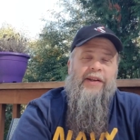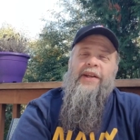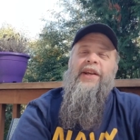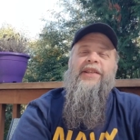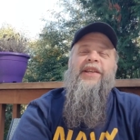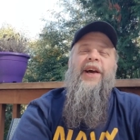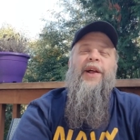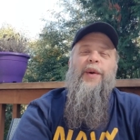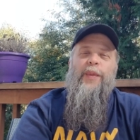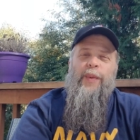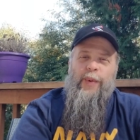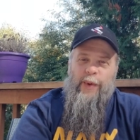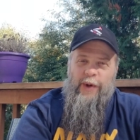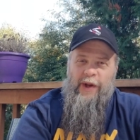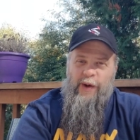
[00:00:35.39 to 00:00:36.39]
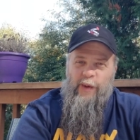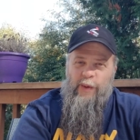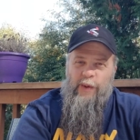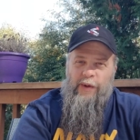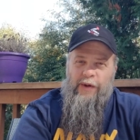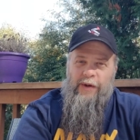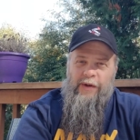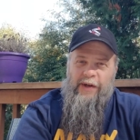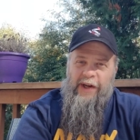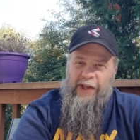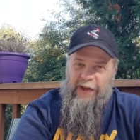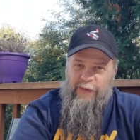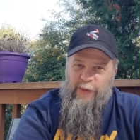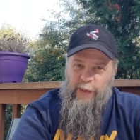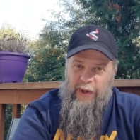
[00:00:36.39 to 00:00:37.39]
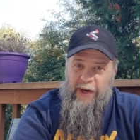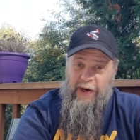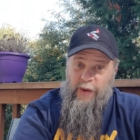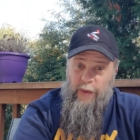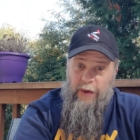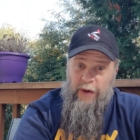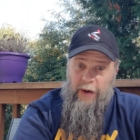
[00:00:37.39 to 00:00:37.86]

he's got a pretty cool giveaway going